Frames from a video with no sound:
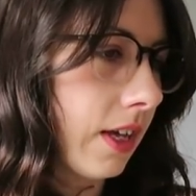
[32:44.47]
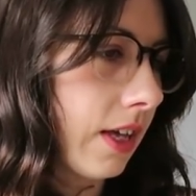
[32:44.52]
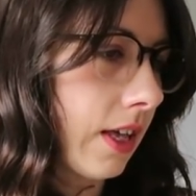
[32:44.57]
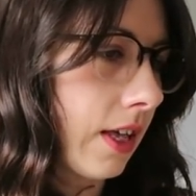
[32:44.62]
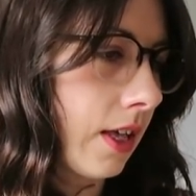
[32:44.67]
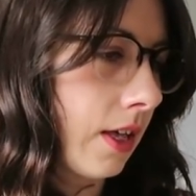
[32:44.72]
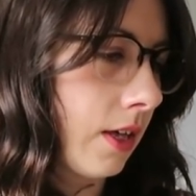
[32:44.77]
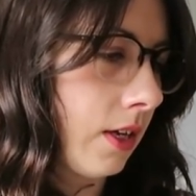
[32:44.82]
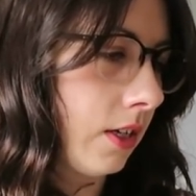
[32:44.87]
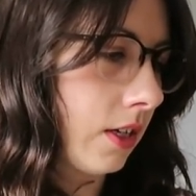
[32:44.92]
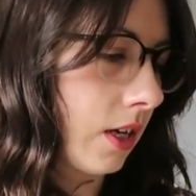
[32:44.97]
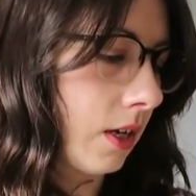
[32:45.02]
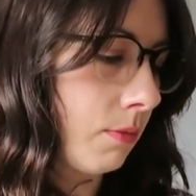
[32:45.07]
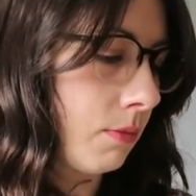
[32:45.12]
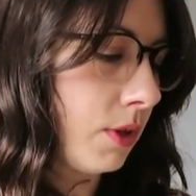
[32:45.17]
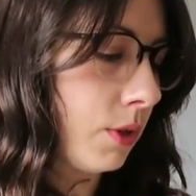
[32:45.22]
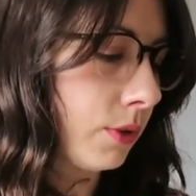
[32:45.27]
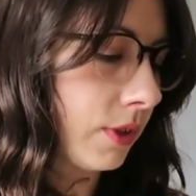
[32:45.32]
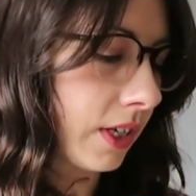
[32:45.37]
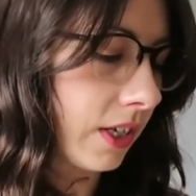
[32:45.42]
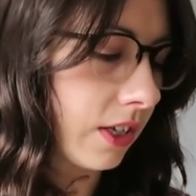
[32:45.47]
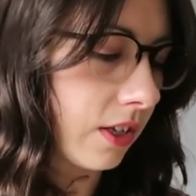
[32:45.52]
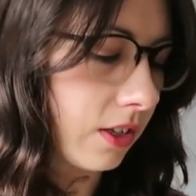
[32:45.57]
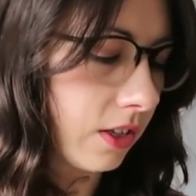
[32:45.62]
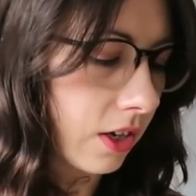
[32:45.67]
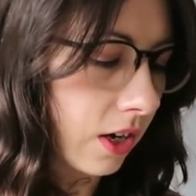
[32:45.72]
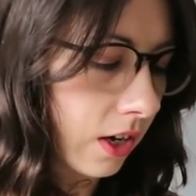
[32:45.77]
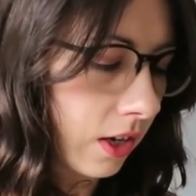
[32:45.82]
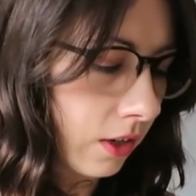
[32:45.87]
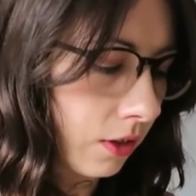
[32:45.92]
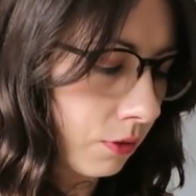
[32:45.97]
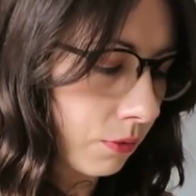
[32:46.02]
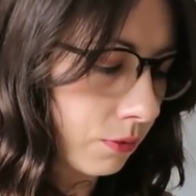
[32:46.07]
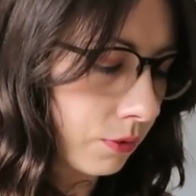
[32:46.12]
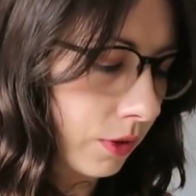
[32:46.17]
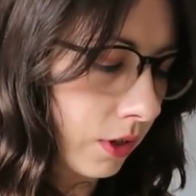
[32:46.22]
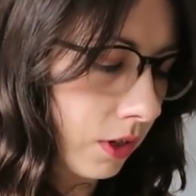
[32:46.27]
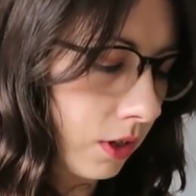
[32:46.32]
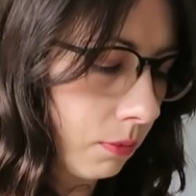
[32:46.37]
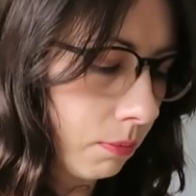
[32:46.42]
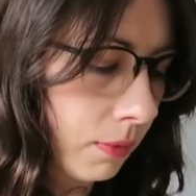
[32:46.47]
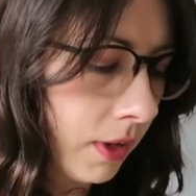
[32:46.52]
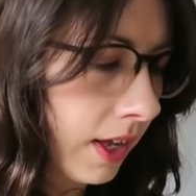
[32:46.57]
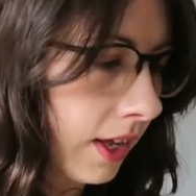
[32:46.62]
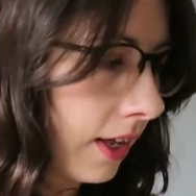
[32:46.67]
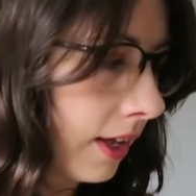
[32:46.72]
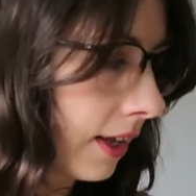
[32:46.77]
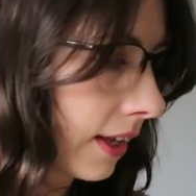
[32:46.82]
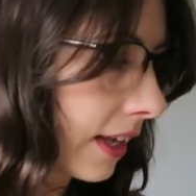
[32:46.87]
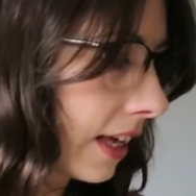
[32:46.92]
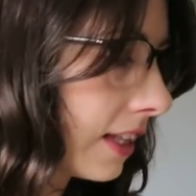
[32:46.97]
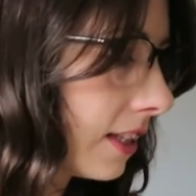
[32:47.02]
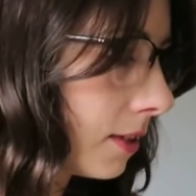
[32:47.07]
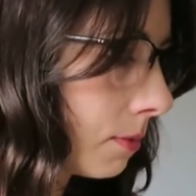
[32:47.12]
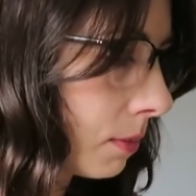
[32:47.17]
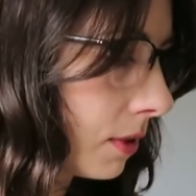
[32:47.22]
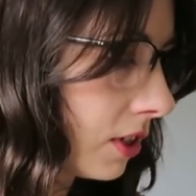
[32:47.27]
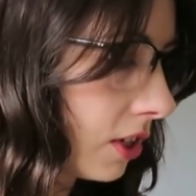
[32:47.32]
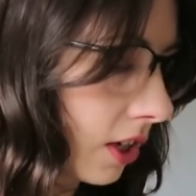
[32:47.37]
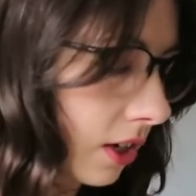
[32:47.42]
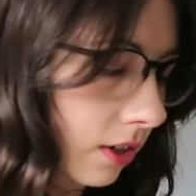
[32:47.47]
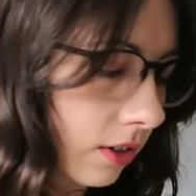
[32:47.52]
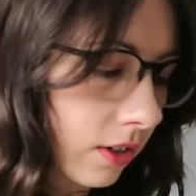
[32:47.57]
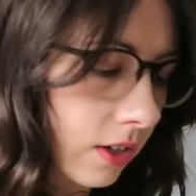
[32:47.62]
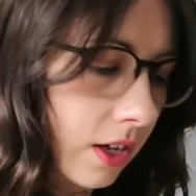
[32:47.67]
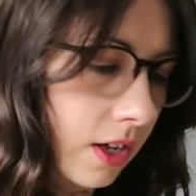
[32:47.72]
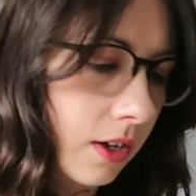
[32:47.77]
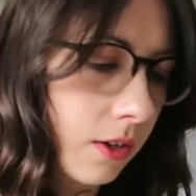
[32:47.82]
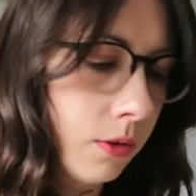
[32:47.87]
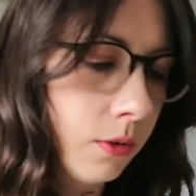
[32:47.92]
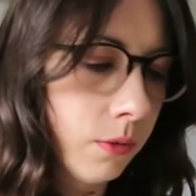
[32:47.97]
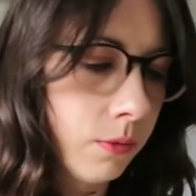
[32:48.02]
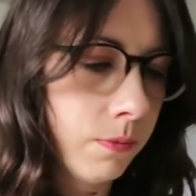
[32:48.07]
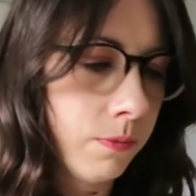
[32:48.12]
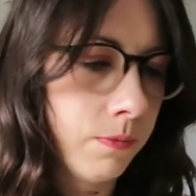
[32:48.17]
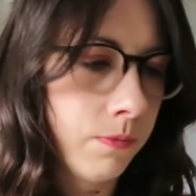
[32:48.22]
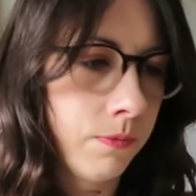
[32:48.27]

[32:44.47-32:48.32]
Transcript: And I'm using yarn from Kinsman Yarn Co.